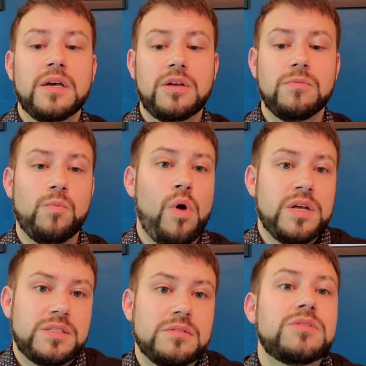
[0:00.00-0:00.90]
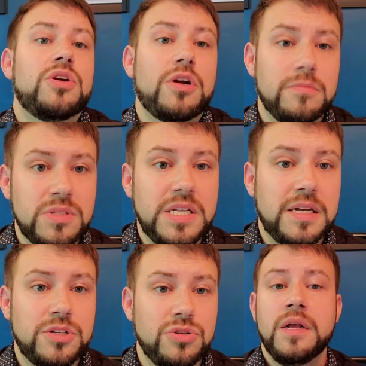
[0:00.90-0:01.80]
was
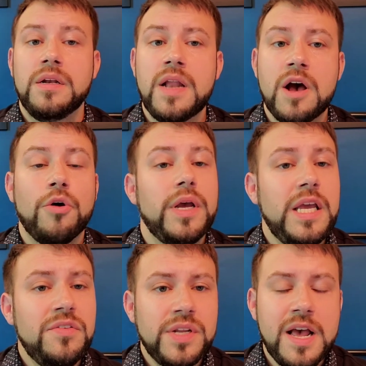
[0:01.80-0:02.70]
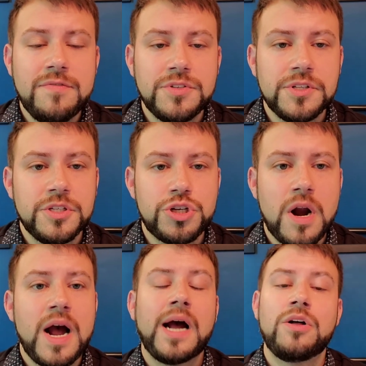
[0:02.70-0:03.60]
circumstantial. Now, even after the
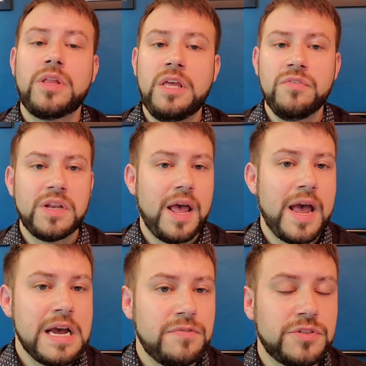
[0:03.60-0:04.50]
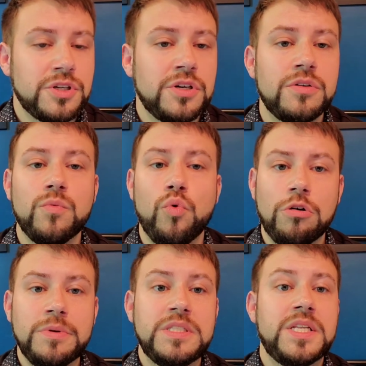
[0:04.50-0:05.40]
trial, even after
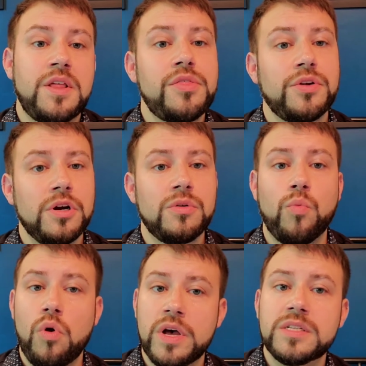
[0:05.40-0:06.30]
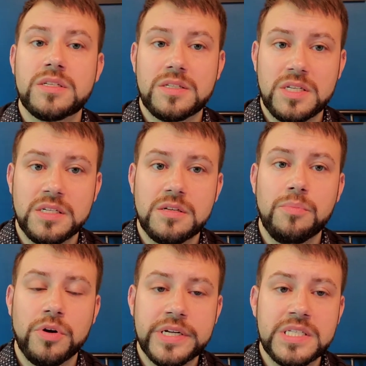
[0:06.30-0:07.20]
Warbington III was sent to
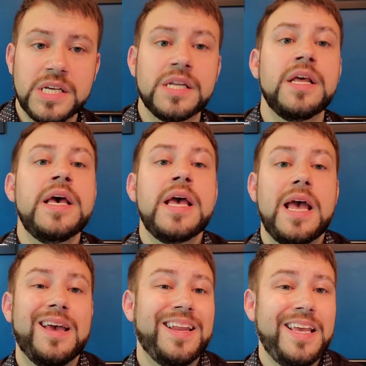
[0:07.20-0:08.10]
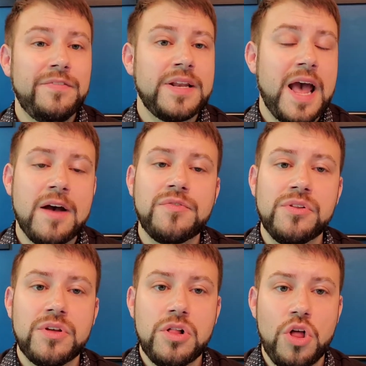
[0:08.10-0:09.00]
prison, and even after
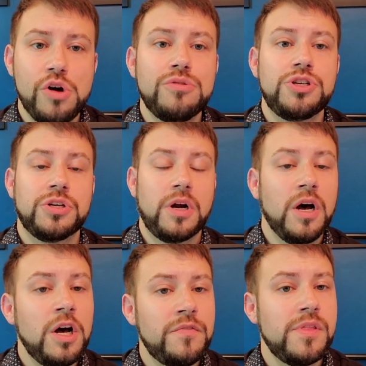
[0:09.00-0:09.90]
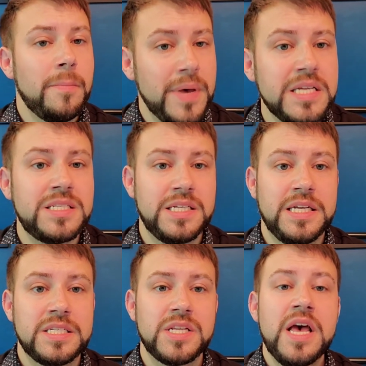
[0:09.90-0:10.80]
the closure of the
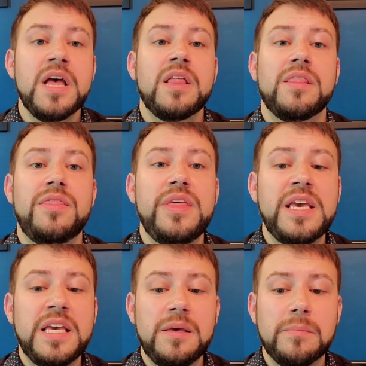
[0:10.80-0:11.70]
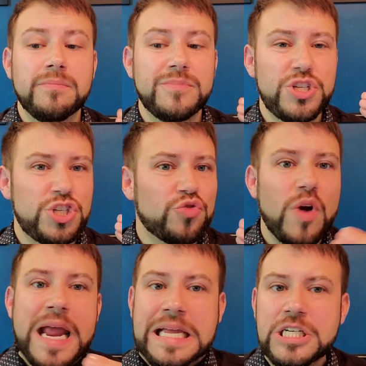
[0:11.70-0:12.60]
business, the
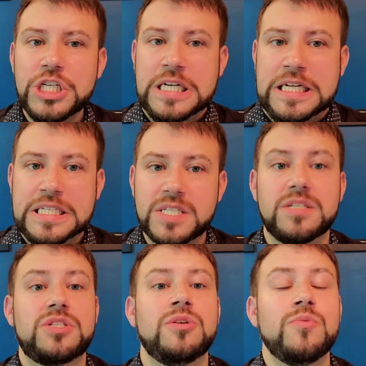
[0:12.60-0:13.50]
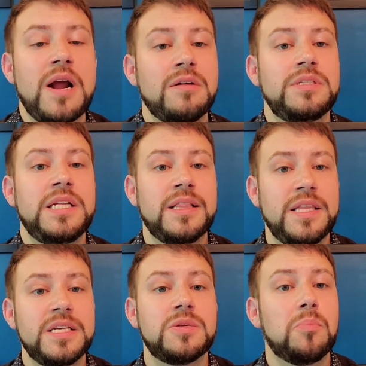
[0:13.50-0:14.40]
strangeness surrounding
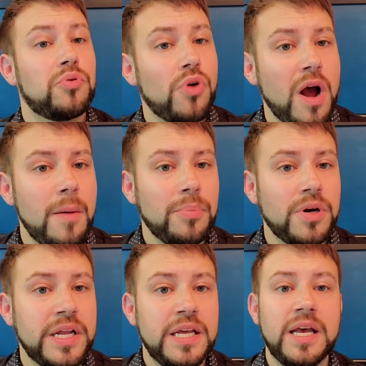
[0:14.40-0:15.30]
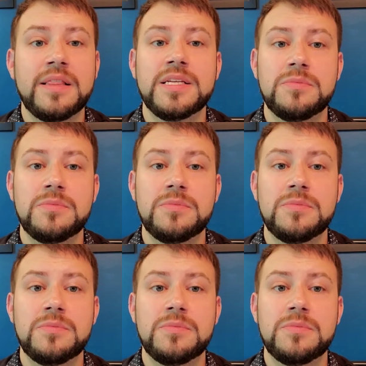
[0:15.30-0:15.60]
this property, and this